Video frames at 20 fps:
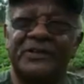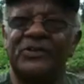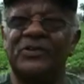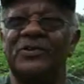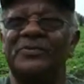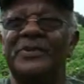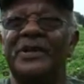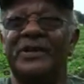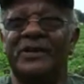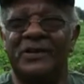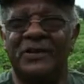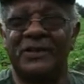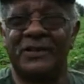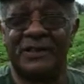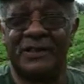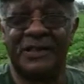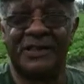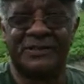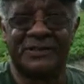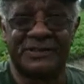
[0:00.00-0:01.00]
do me
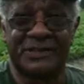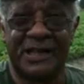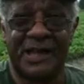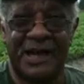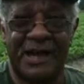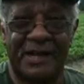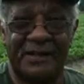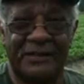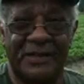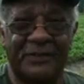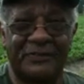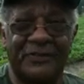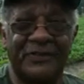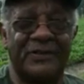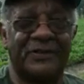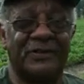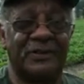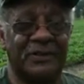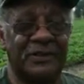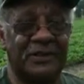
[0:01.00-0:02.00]
good inside. I
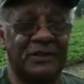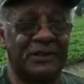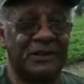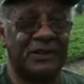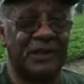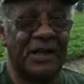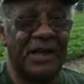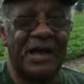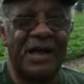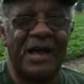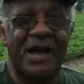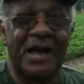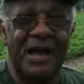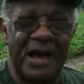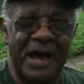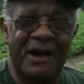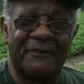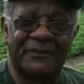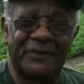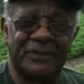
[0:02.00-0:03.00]
feel good
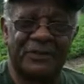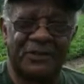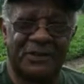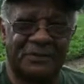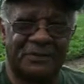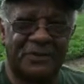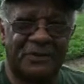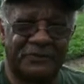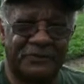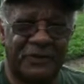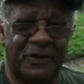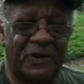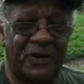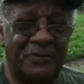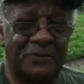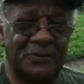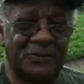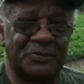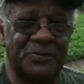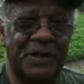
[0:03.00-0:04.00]
after a
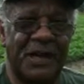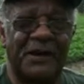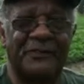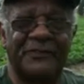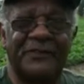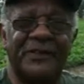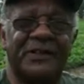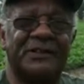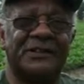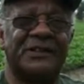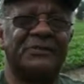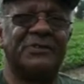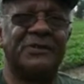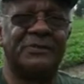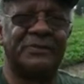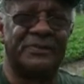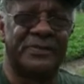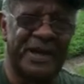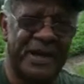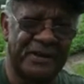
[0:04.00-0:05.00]
performance, but I feel
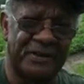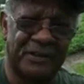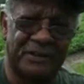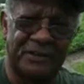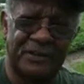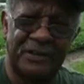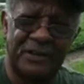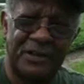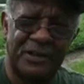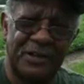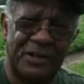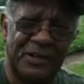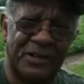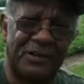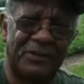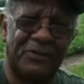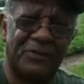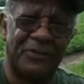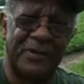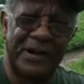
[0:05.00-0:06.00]
even better
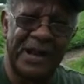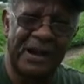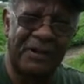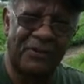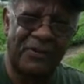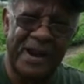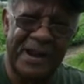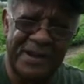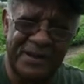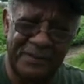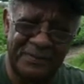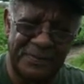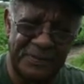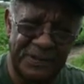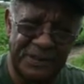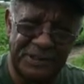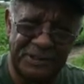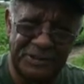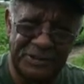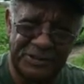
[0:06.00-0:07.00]
when I write a
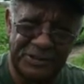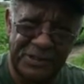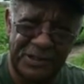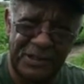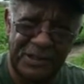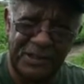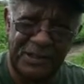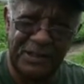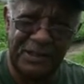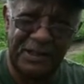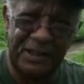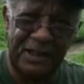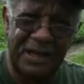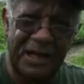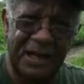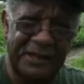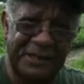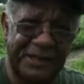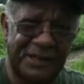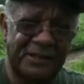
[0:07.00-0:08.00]
piece.
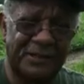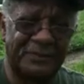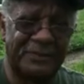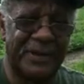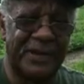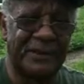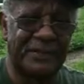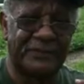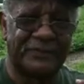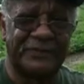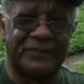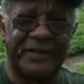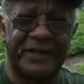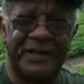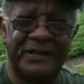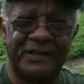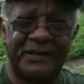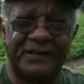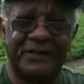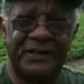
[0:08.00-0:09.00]
I get a better
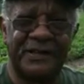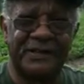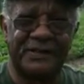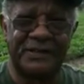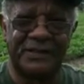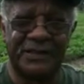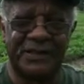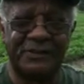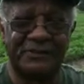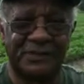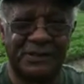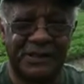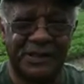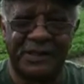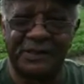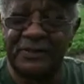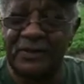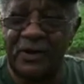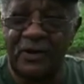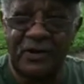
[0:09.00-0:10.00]
feeling than even
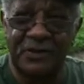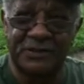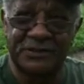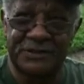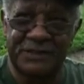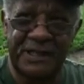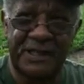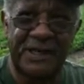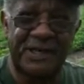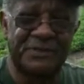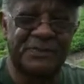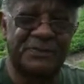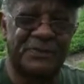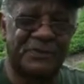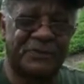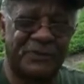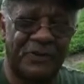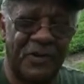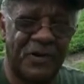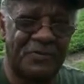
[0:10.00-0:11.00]
getting on stage
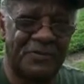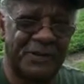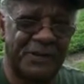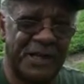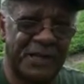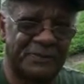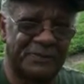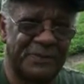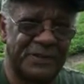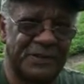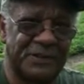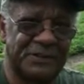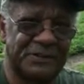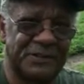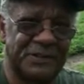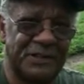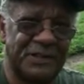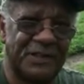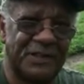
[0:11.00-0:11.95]
performing that piece.